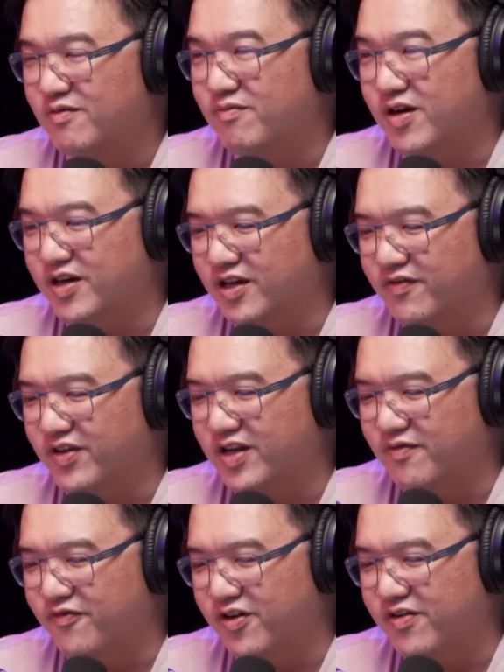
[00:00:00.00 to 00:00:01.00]
by giving
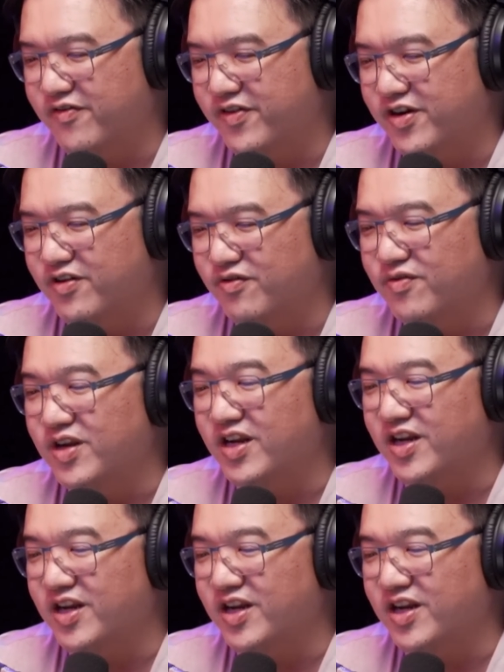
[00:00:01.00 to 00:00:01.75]
them very, very unique